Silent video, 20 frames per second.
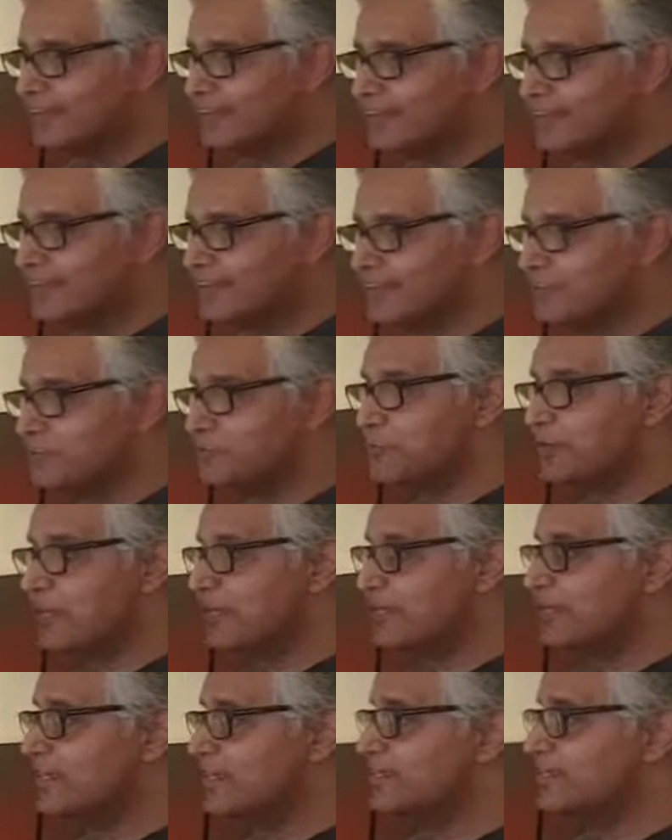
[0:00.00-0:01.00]
this
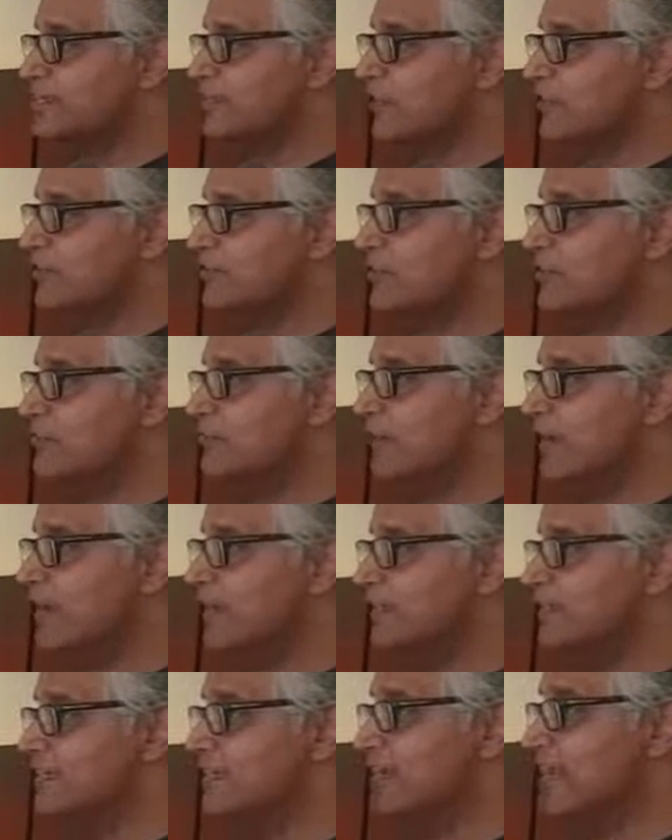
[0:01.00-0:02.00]
bread is actually
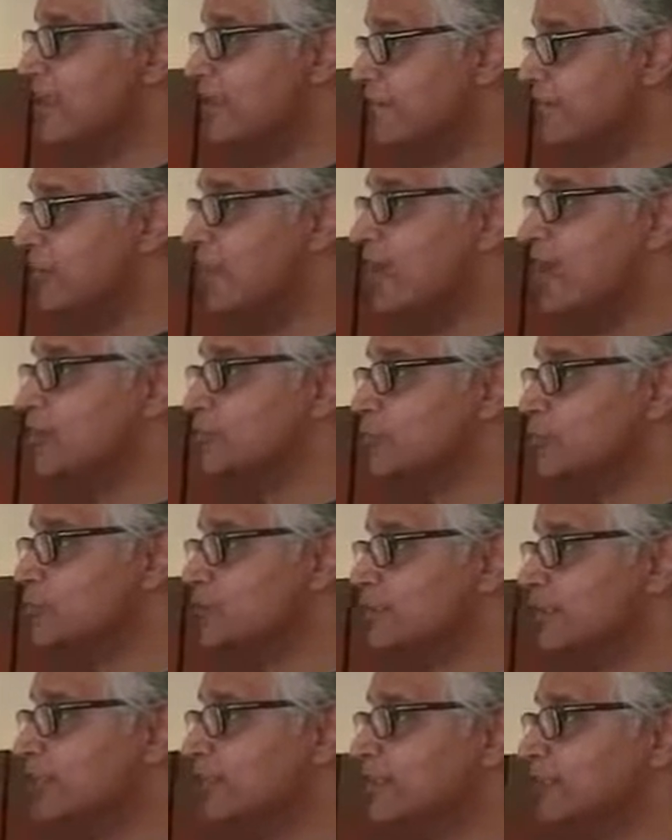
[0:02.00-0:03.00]
made in every
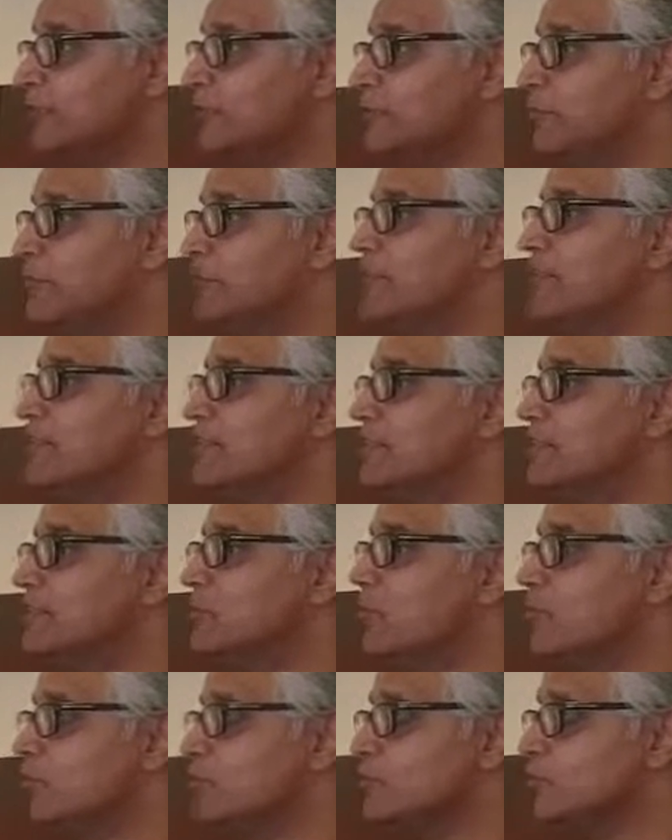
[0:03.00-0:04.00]
household, but it is
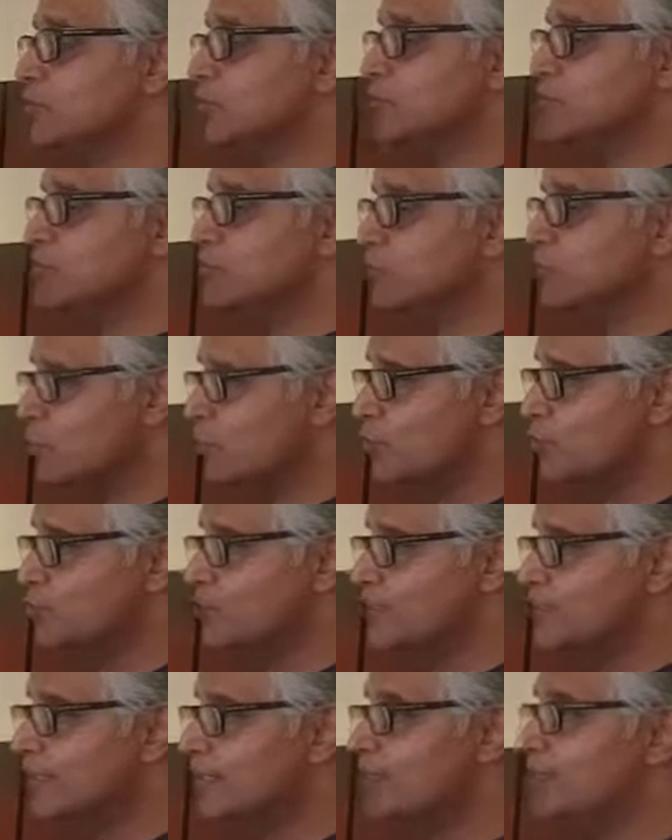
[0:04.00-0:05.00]
also
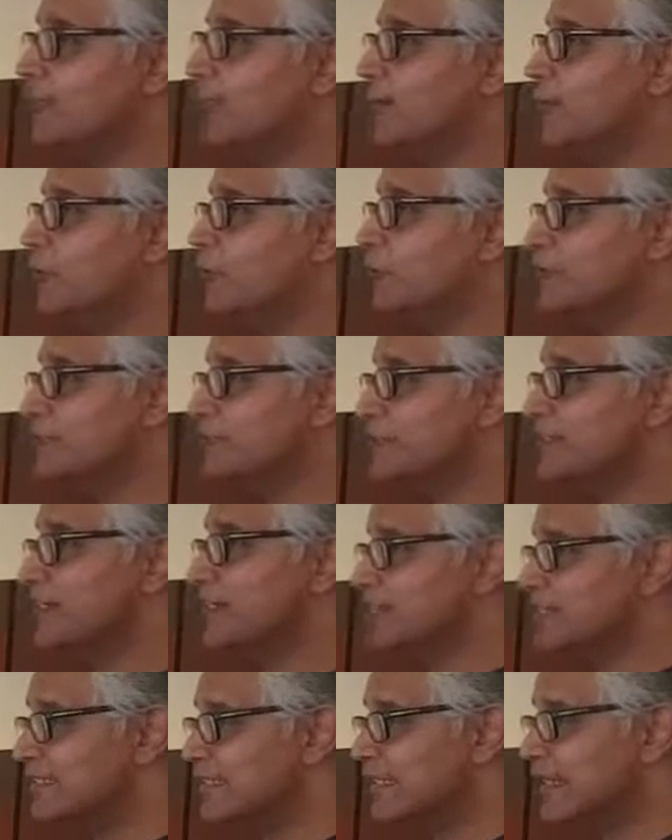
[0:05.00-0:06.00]
sold on street.
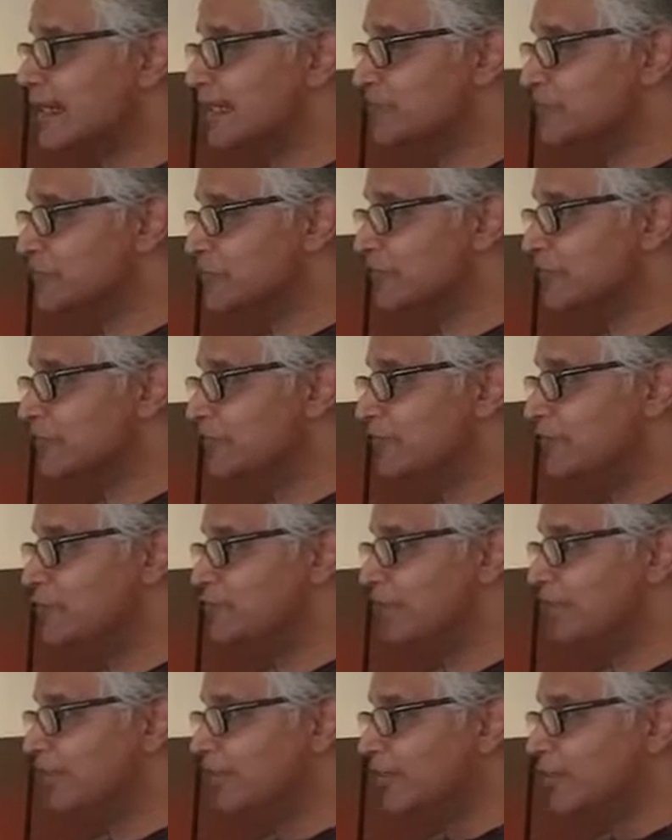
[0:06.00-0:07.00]
It's a kind of street
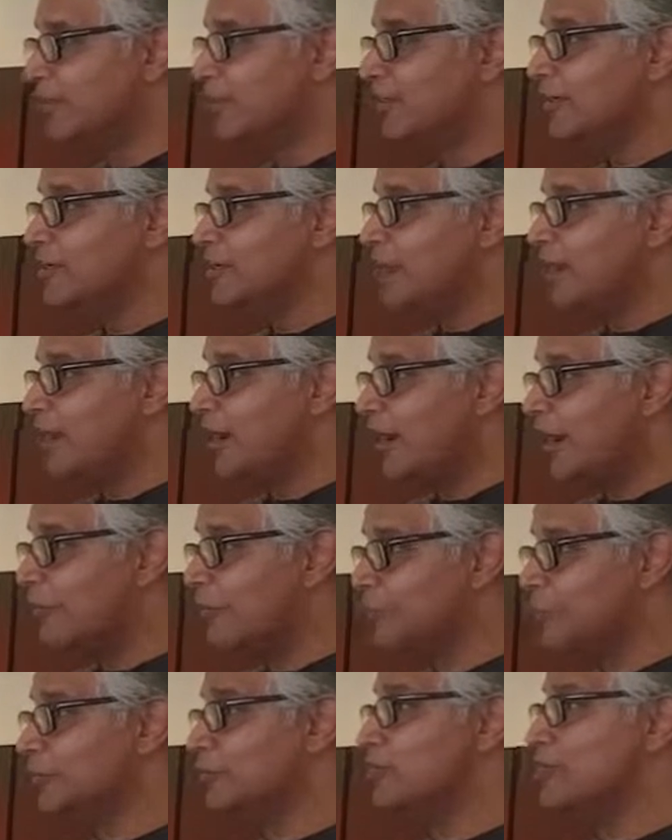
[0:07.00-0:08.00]
food. I'm
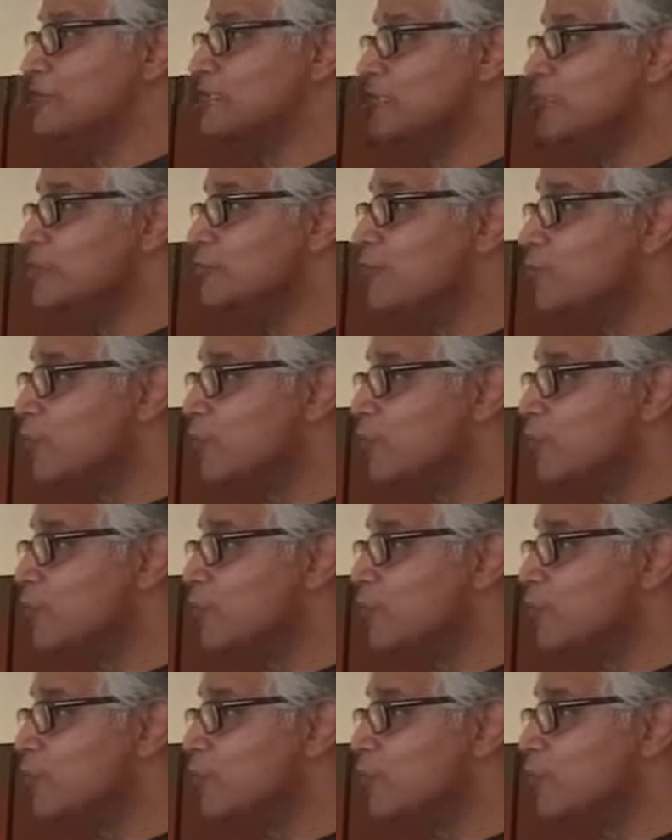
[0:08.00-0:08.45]
not going to tell you